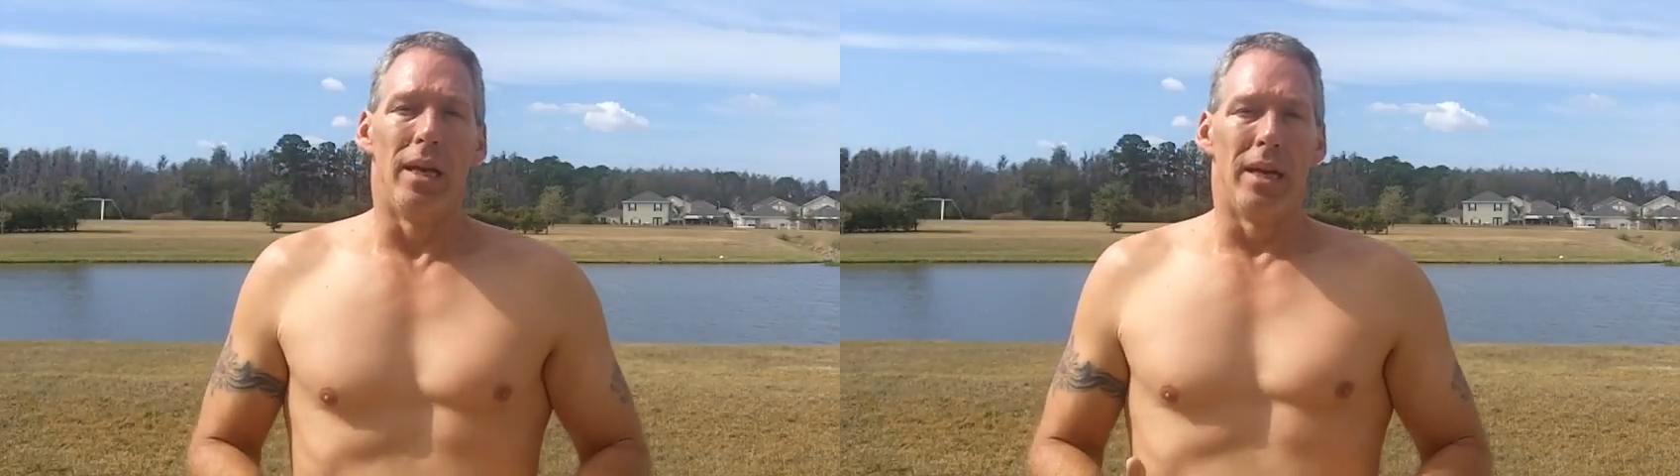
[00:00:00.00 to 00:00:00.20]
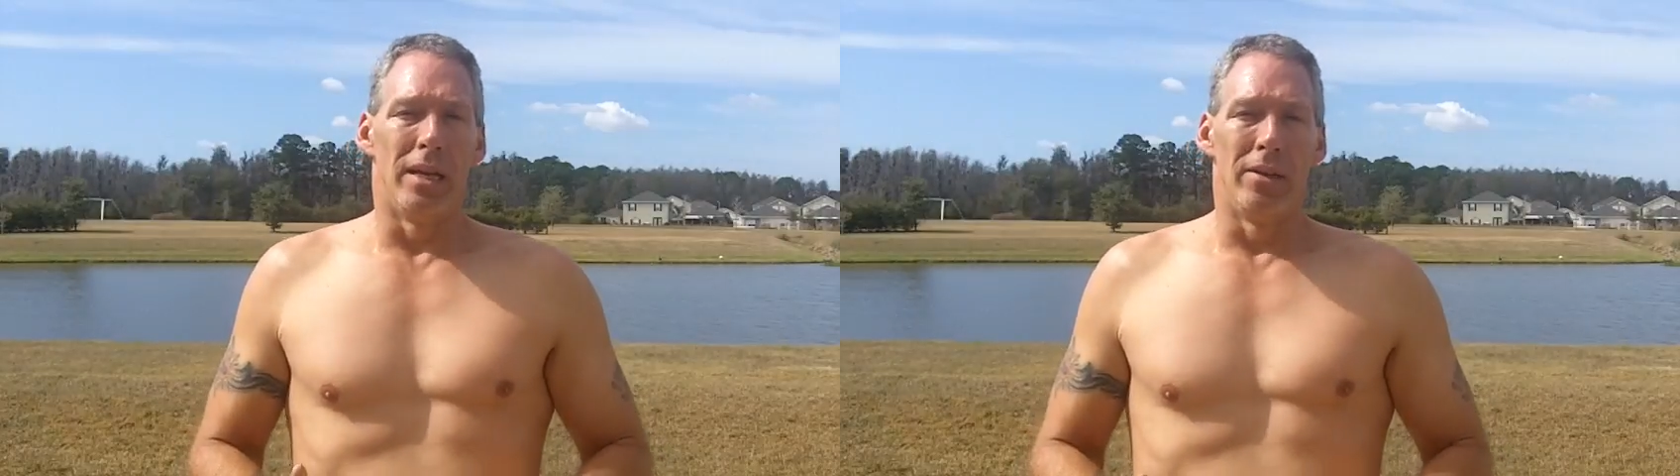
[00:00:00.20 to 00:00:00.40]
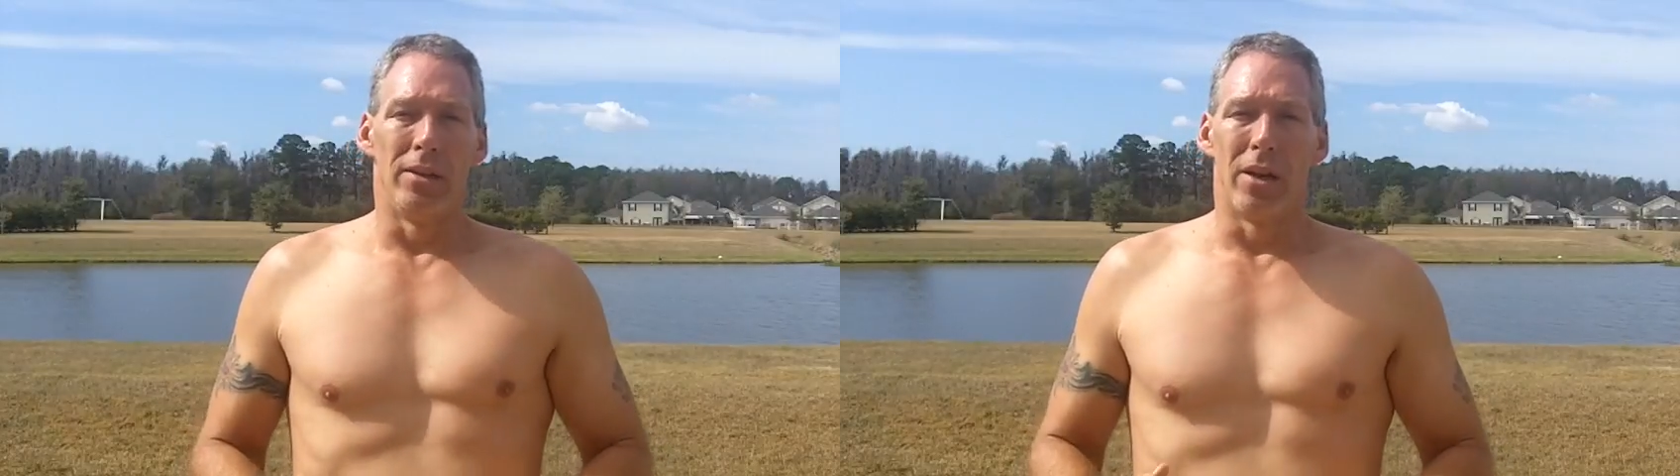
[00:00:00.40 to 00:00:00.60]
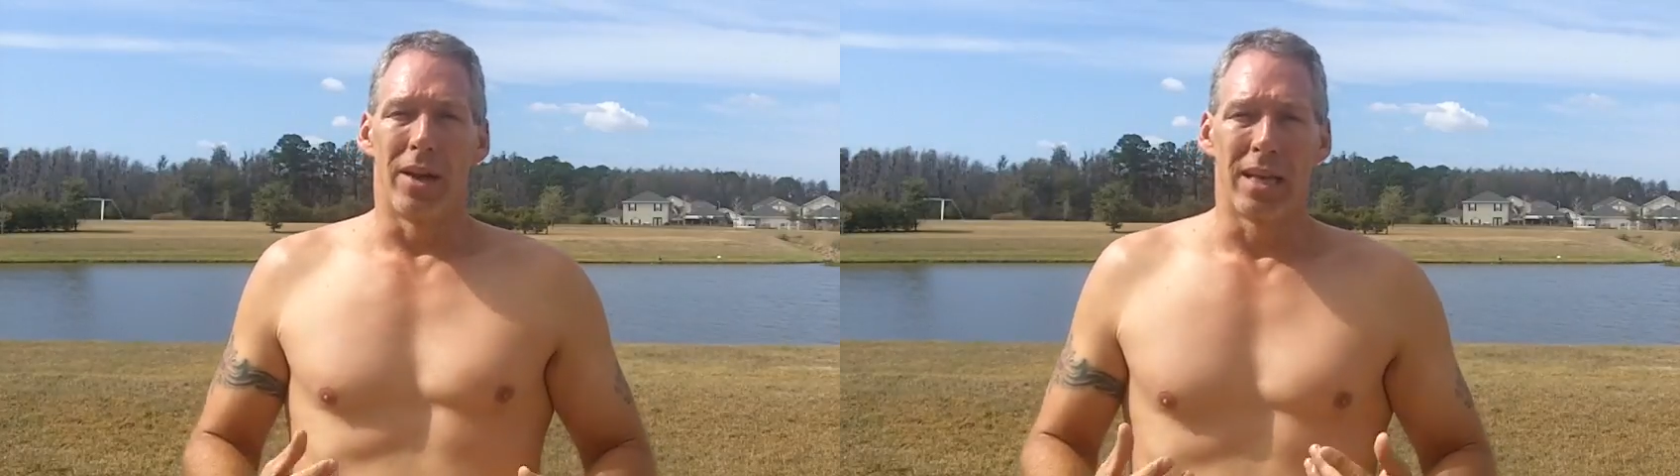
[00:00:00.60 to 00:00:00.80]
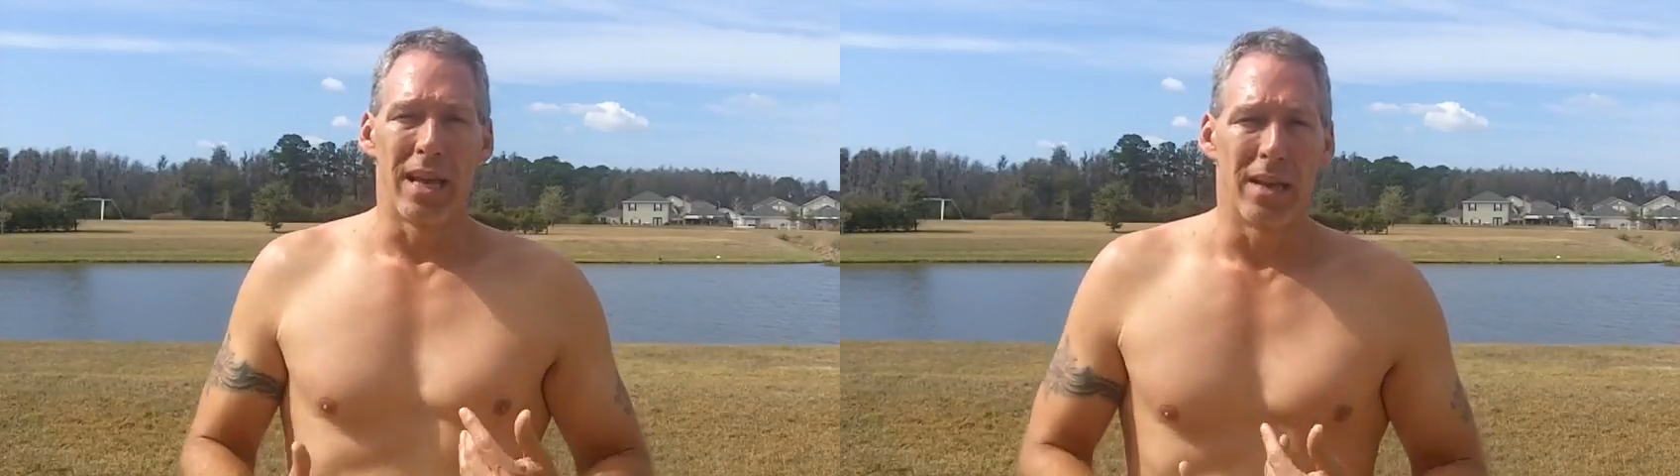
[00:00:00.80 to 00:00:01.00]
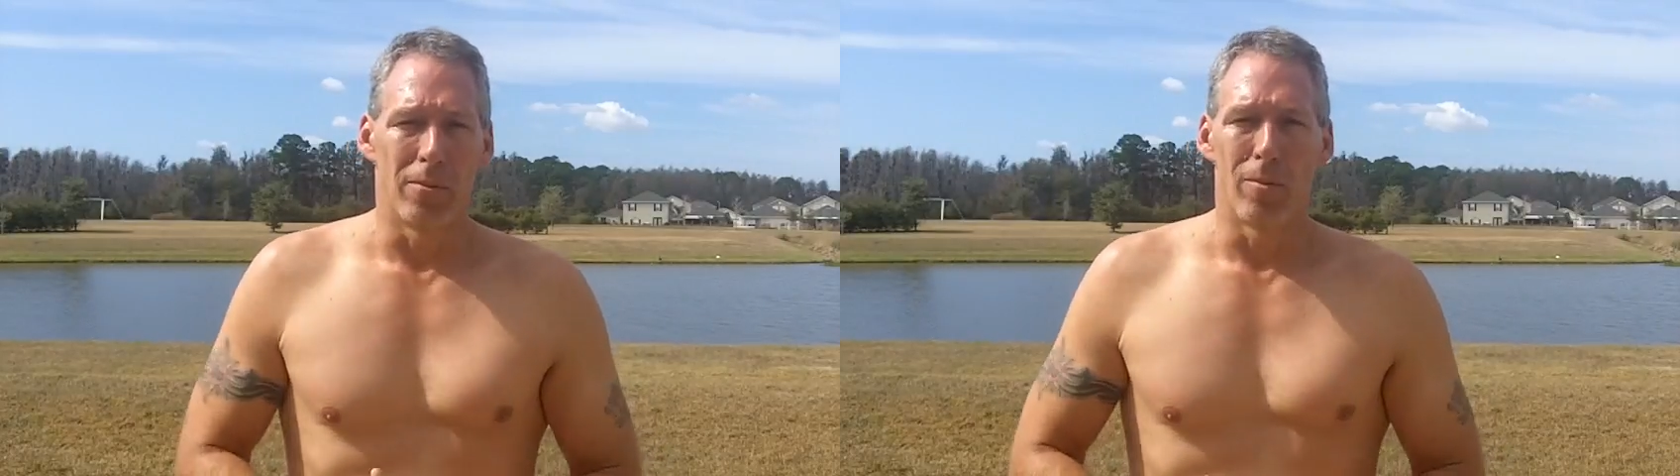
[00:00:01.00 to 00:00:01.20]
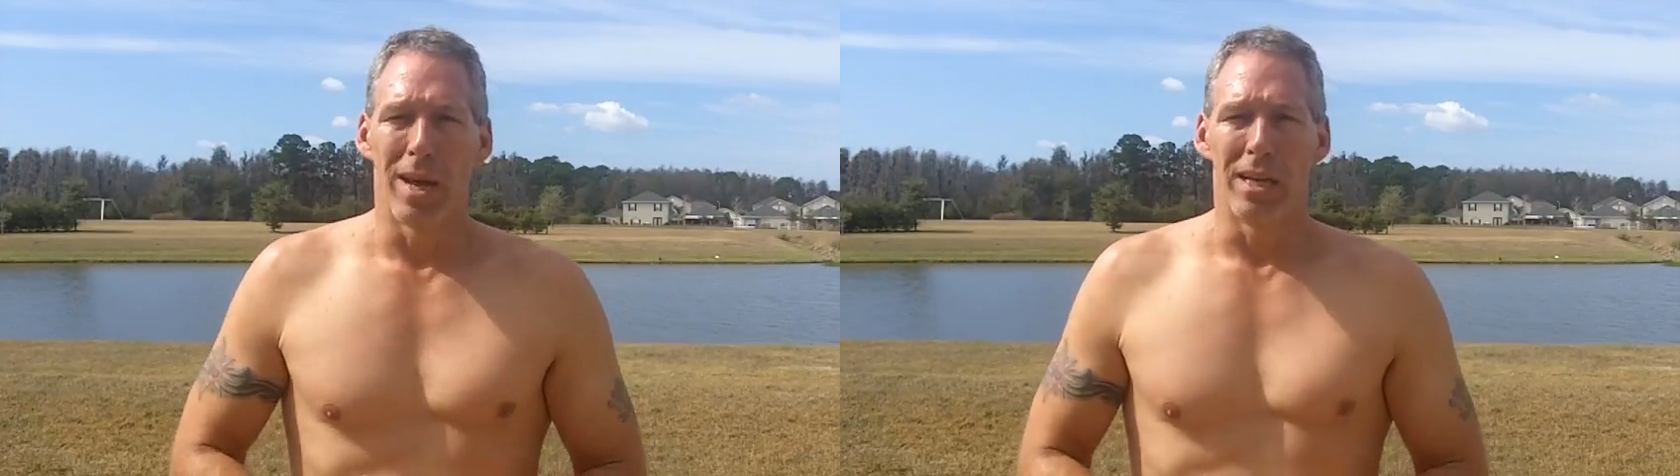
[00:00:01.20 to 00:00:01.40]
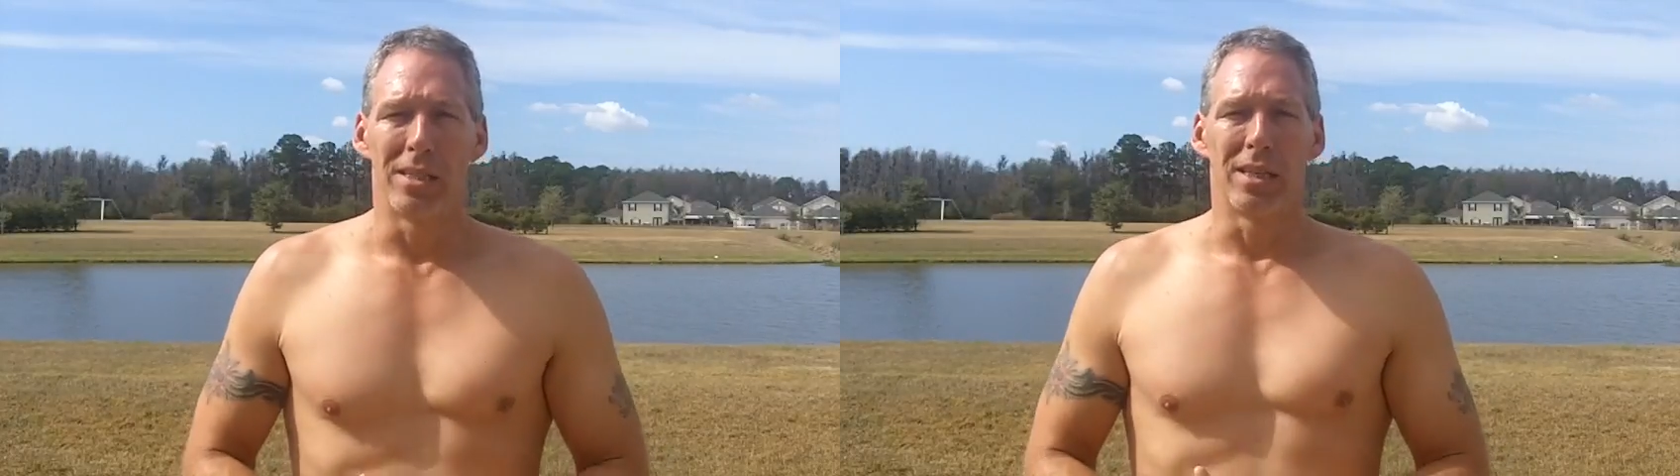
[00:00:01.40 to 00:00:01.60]
and I can't
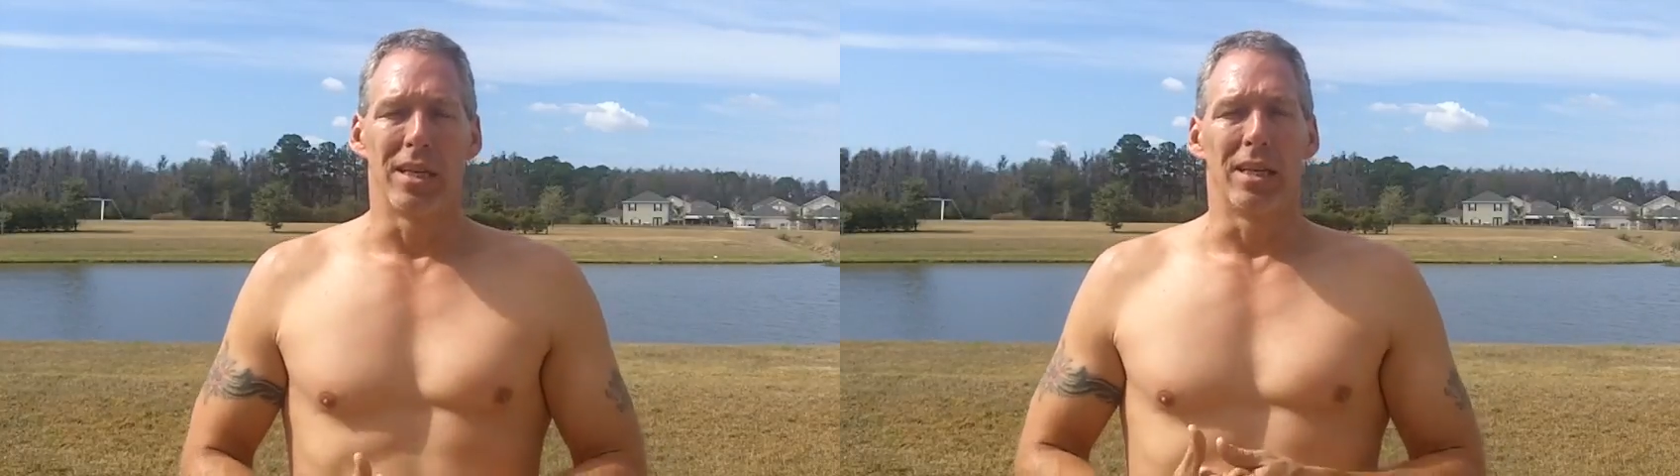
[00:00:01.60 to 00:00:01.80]
wait to